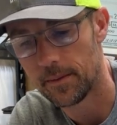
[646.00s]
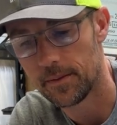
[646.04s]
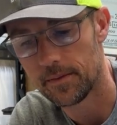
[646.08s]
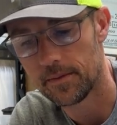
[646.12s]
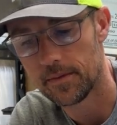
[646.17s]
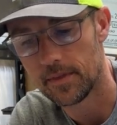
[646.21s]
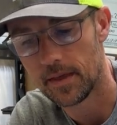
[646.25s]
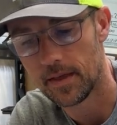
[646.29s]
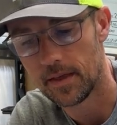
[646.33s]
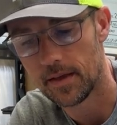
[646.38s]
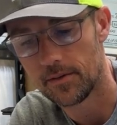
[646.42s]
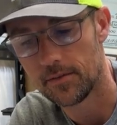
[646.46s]

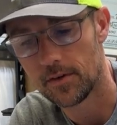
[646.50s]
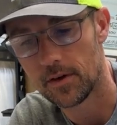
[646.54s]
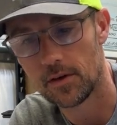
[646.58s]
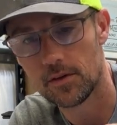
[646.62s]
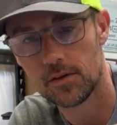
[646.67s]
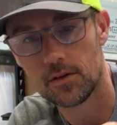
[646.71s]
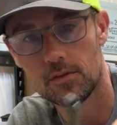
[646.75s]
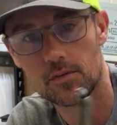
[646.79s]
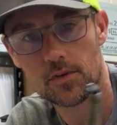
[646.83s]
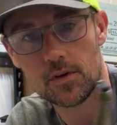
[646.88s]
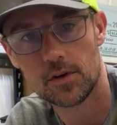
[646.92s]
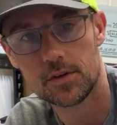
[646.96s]
They have
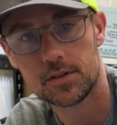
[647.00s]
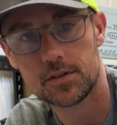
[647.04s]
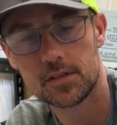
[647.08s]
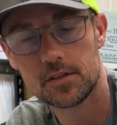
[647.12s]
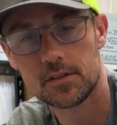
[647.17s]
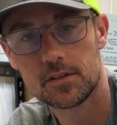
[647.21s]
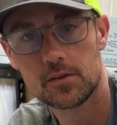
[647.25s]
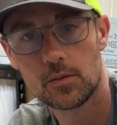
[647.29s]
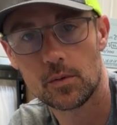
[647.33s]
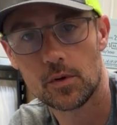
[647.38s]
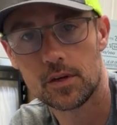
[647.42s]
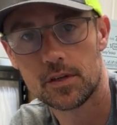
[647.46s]
other
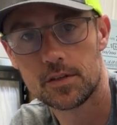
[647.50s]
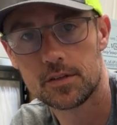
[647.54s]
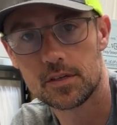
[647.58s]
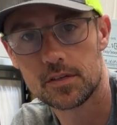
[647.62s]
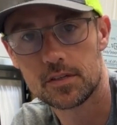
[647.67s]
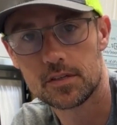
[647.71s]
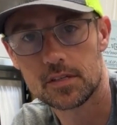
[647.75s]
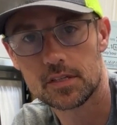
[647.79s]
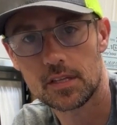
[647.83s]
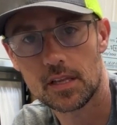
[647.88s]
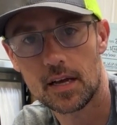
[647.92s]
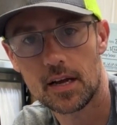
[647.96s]
versions where you
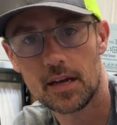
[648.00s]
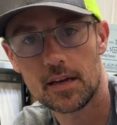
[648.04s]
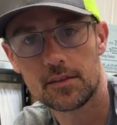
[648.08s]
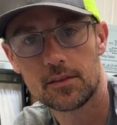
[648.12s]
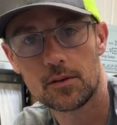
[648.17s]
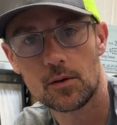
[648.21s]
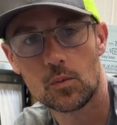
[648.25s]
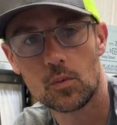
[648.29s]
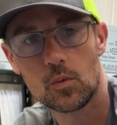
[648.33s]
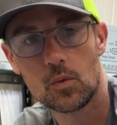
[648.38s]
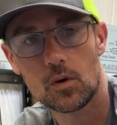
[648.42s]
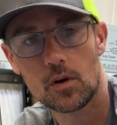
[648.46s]
just slide
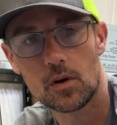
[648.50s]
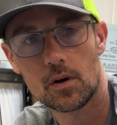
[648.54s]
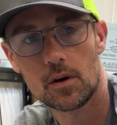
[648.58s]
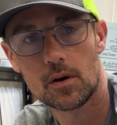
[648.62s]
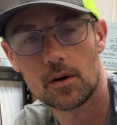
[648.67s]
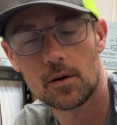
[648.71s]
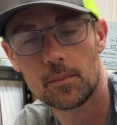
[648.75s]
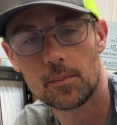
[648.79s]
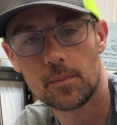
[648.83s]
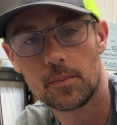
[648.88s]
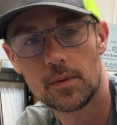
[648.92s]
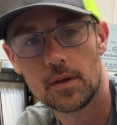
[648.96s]
the
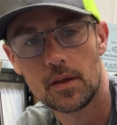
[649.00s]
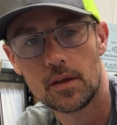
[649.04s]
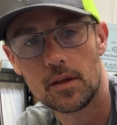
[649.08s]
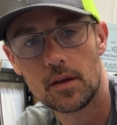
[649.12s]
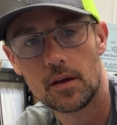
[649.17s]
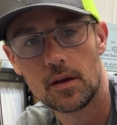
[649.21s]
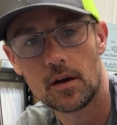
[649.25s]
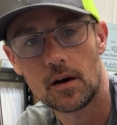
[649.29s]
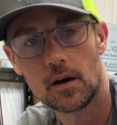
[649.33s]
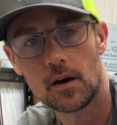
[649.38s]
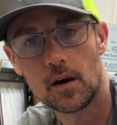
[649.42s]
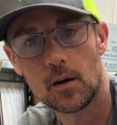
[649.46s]
worm
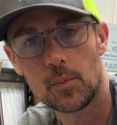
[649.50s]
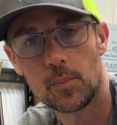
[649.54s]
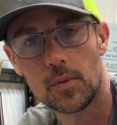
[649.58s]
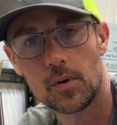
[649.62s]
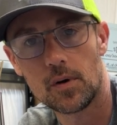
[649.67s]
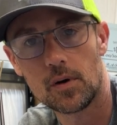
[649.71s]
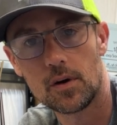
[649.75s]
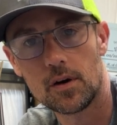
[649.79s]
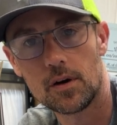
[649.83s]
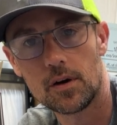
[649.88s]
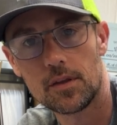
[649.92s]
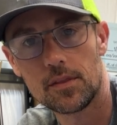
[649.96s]
up
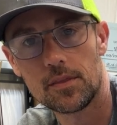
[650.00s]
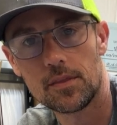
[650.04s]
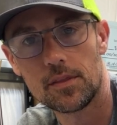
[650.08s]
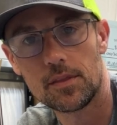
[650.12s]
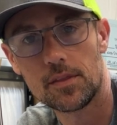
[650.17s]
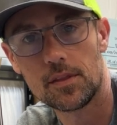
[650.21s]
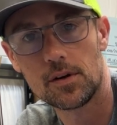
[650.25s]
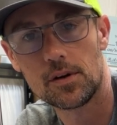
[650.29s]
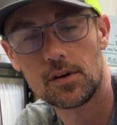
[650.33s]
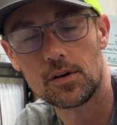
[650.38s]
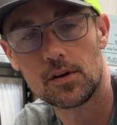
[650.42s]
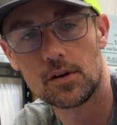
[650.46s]
on
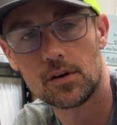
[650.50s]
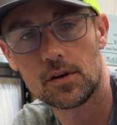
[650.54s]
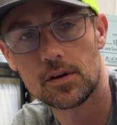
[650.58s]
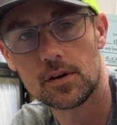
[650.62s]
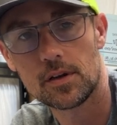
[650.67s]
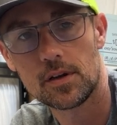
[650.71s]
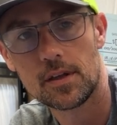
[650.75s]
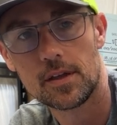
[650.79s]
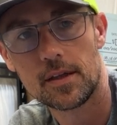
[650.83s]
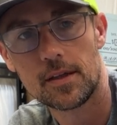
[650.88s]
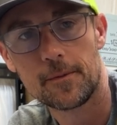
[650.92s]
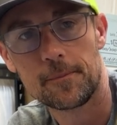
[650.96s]
the
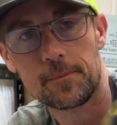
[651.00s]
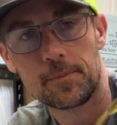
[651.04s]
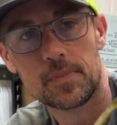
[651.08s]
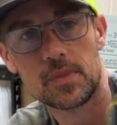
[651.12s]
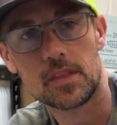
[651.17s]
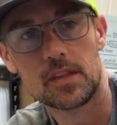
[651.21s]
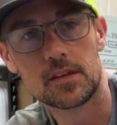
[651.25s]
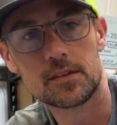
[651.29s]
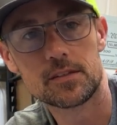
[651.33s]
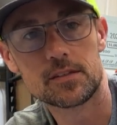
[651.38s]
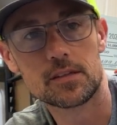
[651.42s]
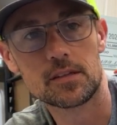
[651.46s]
hook.
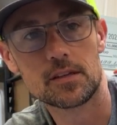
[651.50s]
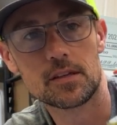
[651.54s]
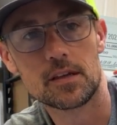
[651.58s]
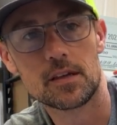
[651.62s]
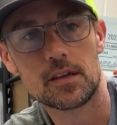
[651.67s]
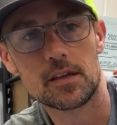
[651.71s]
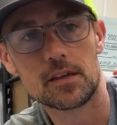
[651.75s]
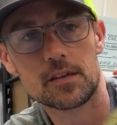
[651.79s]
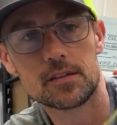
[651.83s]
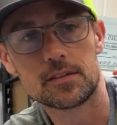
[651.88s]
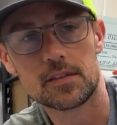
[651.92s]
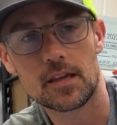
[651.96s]
This
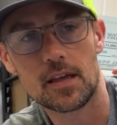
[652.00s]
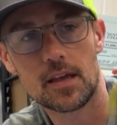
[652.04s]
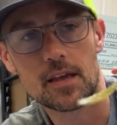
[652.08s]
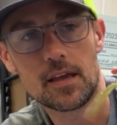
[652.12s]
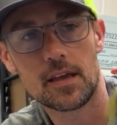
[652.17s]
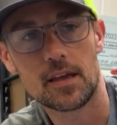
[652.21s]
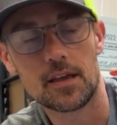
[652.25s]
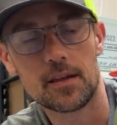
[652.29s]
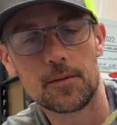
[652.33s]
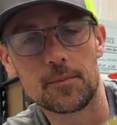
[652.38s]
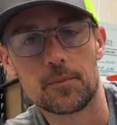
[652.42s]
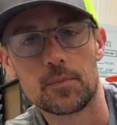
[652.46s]
is
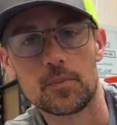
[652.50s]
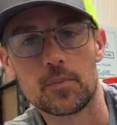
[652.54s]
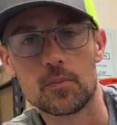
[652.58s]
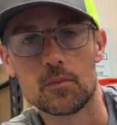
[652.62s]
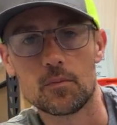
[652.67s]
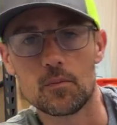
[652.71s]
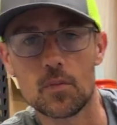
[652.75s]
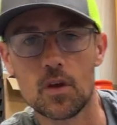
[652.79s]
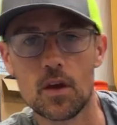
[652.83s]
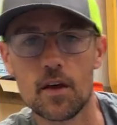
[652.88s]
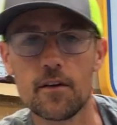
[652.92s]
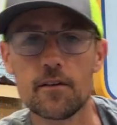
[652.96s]
a
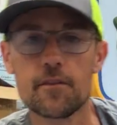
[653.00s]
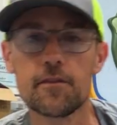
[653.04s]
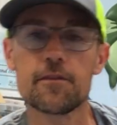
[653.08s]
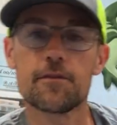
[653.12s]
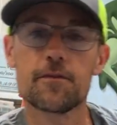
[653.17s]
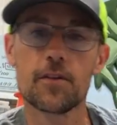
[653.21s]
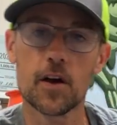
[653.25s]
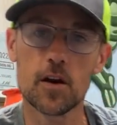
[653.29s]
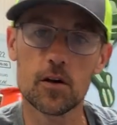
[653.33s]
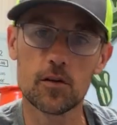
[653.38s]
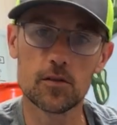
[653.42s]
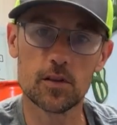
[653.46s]

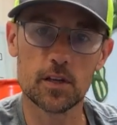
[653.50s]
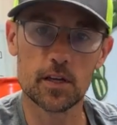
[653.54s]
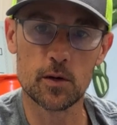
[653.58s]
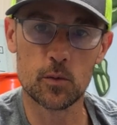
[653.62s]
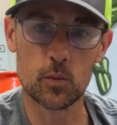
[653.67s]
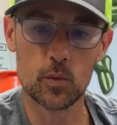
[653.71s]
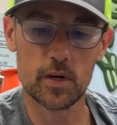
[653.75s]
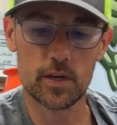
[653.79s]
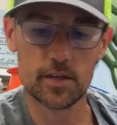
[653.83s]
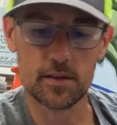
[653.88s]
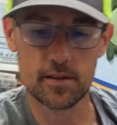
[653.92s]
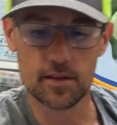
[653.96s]
fairly
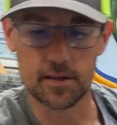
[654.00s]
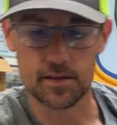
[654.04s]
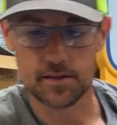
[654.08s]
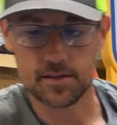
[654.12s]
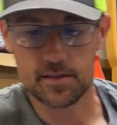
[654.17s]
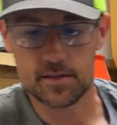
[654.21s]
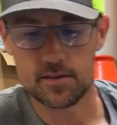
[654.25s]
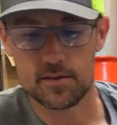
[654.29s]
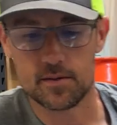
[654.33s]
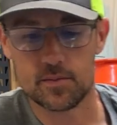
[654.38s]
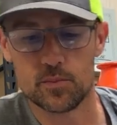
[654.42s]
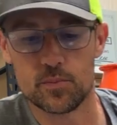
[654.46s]

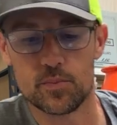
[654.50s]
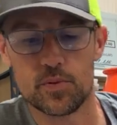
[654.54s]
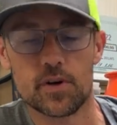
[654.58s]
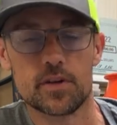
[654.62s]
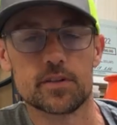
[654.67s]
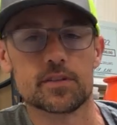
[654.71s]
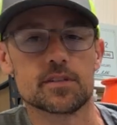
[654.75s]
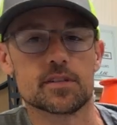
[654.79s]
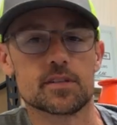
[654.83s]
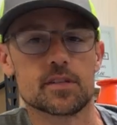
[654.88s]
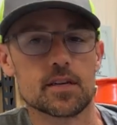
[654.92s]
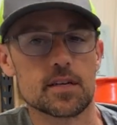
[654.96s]
weedless
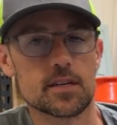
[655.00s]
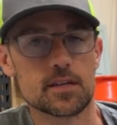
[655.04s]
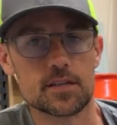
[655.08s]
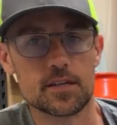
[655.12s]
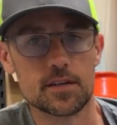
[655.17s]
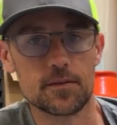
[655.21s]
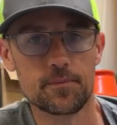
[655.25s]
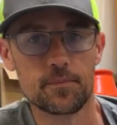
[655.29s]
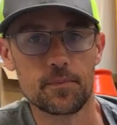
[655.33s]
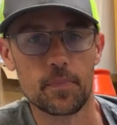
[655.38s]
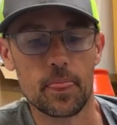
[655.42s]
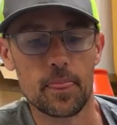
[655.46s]

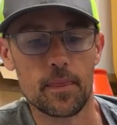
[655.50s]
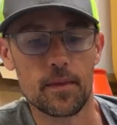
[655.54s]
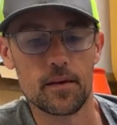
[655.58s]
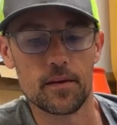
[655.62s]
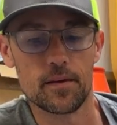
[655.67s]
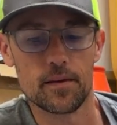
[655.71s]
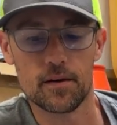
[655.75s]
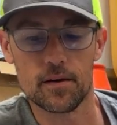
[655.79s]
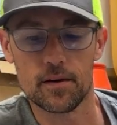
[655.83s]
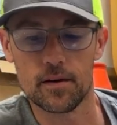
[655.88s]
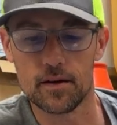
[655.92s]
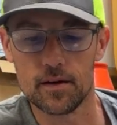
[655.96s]
presentation.
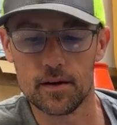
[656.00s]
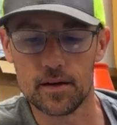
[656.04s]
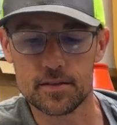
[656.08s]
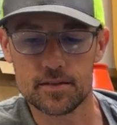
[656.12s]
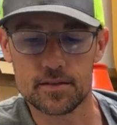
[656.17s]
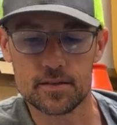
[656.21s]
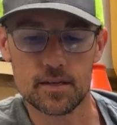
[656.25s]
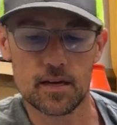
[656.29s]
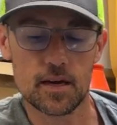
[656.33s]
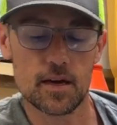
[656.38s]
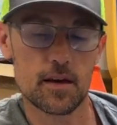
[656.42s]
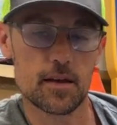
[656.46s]

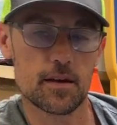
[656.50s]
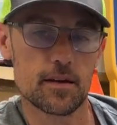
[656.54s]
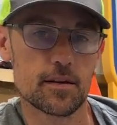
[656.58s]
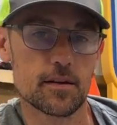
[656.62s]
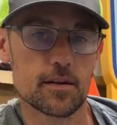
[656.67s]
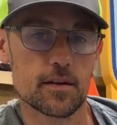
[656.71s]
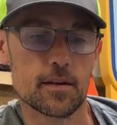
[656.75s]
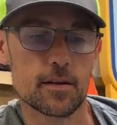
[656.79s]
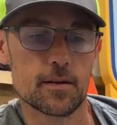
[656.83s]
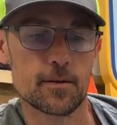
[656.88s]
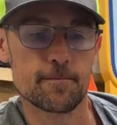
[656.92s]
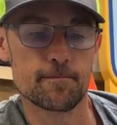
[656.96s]
It's not
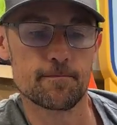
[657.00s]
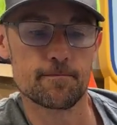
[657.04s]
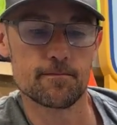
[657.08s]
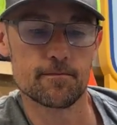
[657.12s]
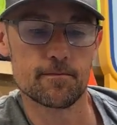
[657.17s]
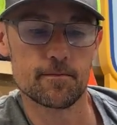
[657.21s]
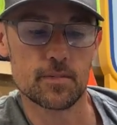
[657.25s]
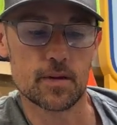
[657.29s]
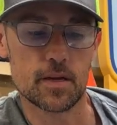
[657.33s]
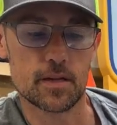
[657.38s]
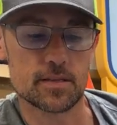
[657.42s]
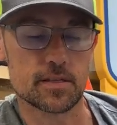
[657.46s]

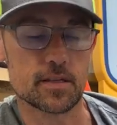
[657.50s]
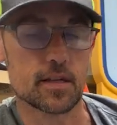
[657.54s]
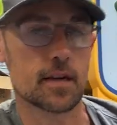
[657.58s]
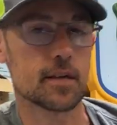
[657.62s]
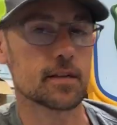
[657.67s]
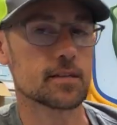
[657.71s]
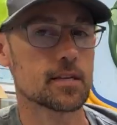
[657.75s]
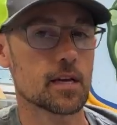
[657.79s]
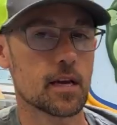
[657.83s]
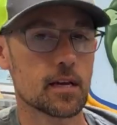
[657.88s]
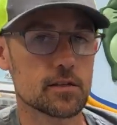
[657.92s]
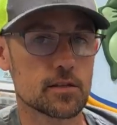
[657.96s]
a
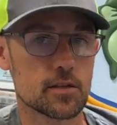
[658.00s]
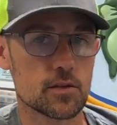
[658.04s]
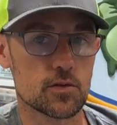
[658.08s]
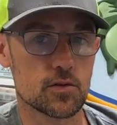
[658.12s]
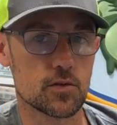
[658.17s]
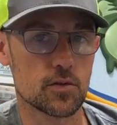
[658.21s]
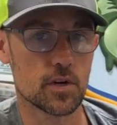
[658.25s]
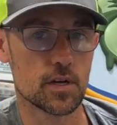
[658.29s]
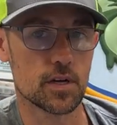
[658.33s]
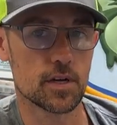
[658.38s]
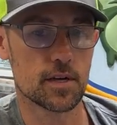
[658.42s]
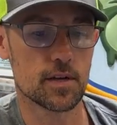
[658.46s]
Texas
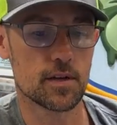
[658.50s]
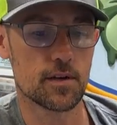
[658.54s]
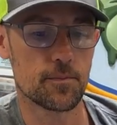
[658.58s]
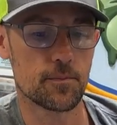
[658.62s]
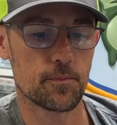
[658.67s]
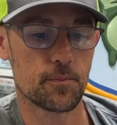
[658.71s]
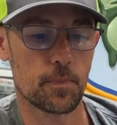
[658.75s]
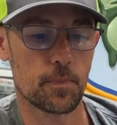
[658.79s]
rig,